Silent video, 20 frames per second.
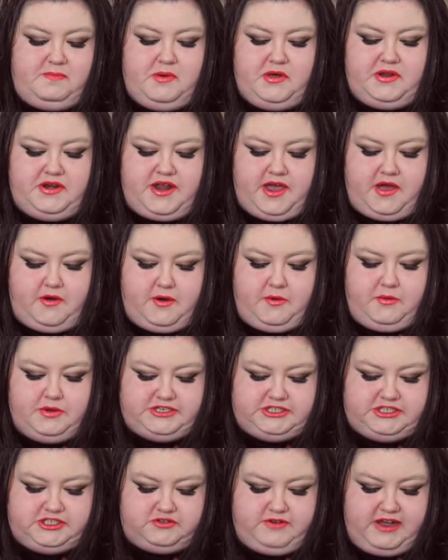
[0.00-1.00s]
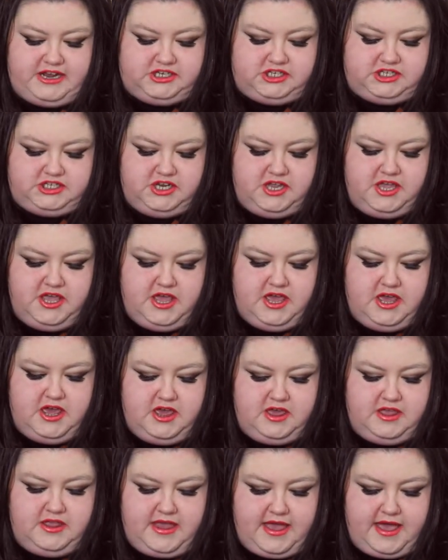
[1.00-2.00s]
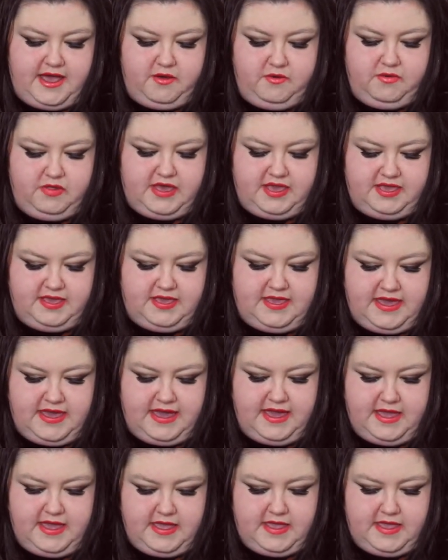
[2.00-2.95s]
but no, I want to scratch now. Let's see.